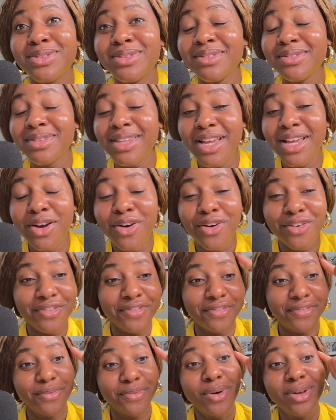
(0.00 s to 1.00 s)
think
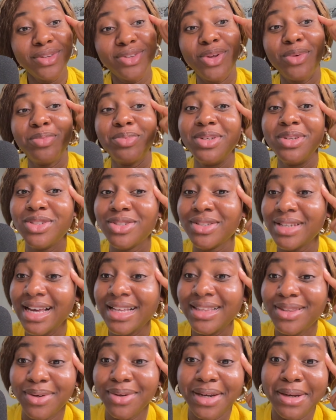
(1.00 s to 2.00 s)
of what topic should I
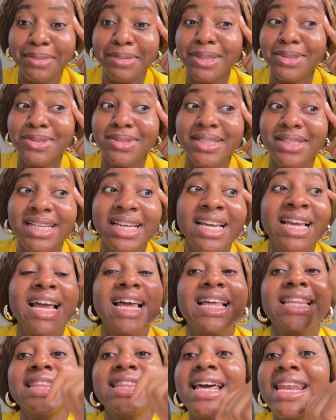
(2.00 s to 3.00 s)
talk about today.
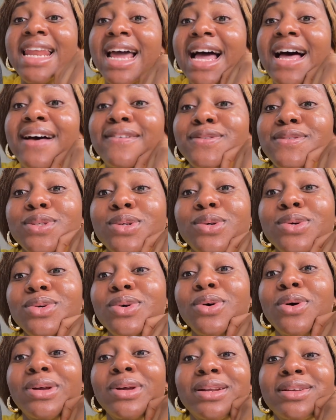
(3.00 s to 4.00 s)
Then I have to go
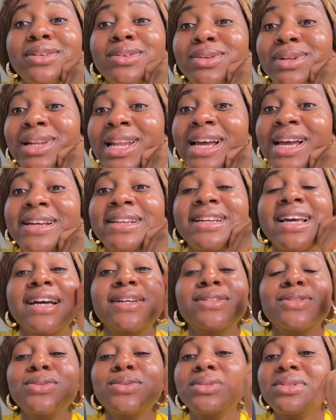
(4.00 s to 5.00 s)
online
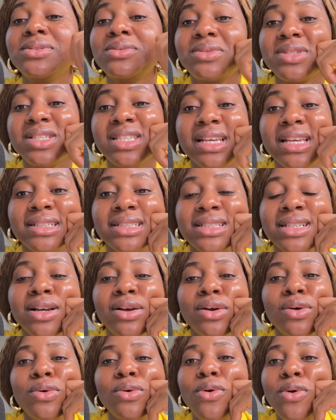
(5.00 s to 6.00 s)
and do the research.
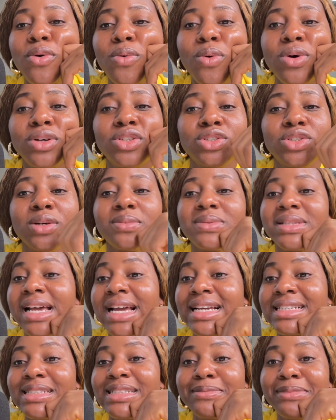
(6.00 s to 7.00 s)
Oh, what jobs are
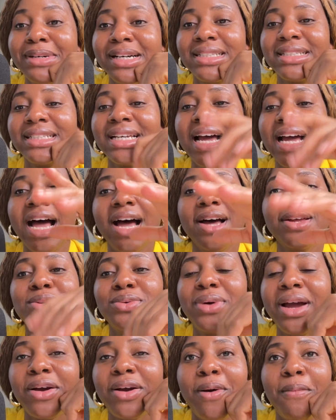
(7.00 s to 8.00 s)
in demand? How
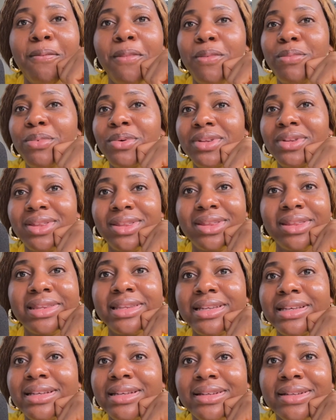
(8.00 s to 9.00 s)
do I come up with
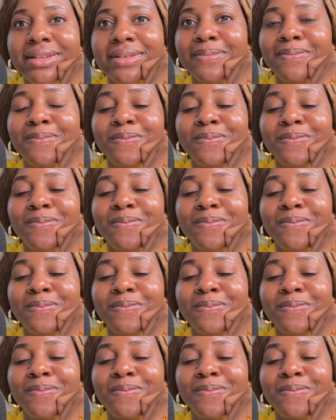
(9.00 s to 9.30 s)
the